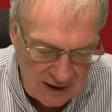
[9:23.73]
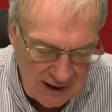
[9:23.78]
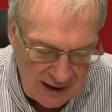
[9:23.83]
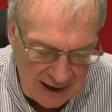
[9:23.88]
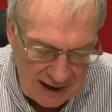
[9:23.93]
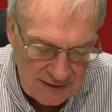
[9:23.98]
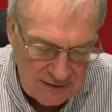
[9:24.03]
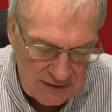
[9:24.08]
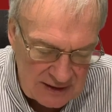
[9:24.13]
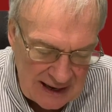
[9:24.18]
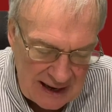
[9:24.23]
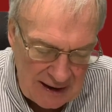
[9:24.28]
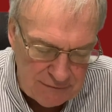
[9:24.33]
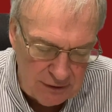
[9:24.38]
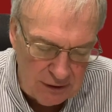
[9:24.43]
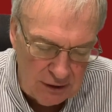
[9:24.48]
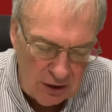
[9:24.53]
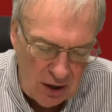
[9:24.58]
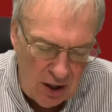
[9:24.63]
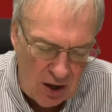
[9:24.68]
And they
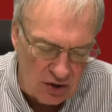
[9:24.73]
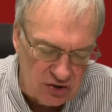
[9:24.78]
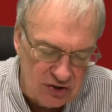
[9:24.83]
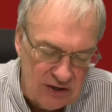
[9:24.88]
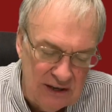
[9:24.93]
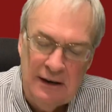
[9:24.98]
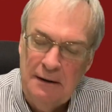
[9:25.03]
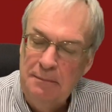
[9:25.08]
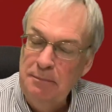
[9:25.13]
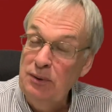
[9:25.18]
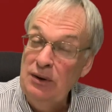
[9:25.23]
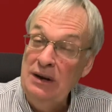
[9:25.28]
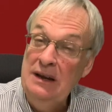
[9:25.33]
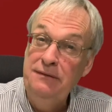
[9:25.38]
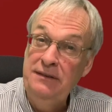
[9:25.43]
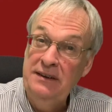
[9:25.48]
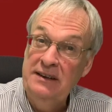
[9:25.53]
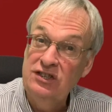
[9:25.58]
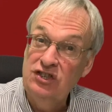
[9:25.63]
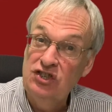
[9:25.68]
haven't lost in the
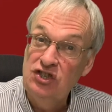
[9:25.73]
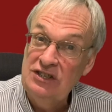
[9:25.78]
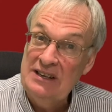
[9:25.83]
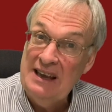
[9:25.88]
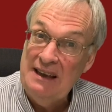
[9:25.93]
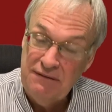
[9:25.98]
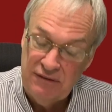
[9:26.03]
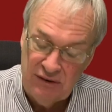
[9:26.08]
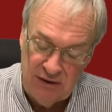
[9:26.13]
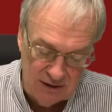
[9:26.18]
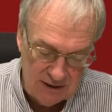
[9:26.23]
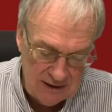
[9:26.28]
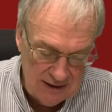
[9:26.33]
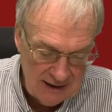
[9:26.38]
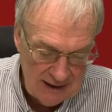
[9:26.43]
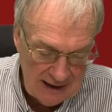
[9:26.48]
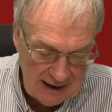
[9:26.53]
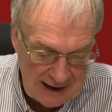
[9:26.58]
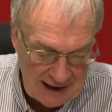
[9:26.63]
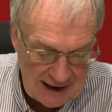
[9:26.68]
previous 7
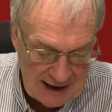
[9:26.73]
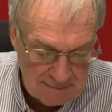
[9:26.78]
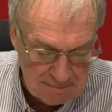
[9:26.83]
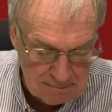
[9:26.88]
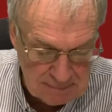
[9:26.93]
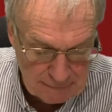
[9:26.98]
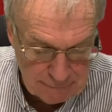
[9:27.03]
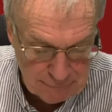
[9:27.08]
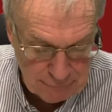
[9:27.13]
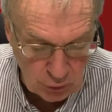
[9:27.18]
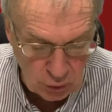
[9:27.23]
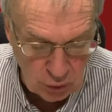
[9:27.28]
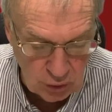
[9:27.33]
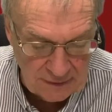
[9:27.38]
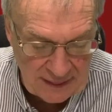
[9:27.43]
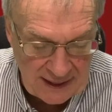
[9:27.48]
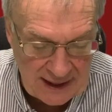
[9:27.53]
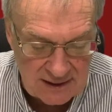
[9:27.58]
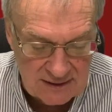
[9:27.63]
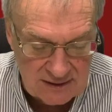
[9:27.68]
before
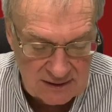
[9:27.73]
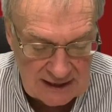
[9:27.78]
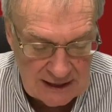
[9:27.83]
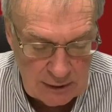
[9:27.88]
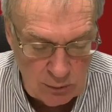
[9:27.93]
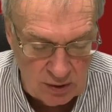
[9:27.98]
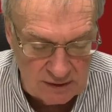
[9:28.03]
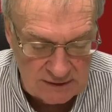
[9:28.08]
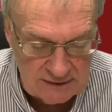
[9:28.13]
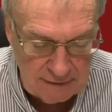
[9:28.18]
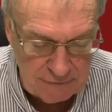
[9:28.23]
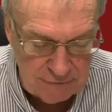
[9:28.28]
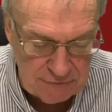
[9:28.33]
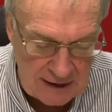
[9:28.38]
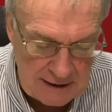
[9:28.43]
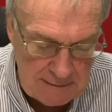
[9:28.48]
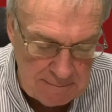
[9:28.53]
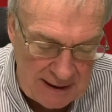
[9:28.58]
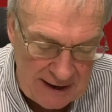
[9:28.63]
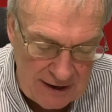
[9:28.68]
that 3-1
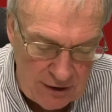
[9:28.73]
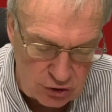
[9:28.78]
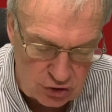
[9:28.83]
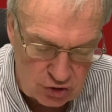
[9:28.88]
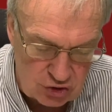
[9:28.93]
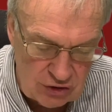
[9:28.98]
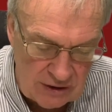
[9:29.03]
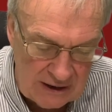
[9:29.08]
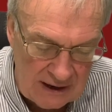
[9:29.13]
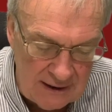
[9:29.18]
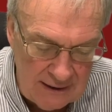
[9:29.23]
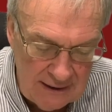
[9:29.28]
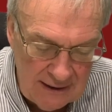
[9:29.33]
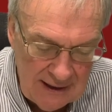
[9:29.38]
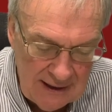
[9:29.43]
defeat by Austria.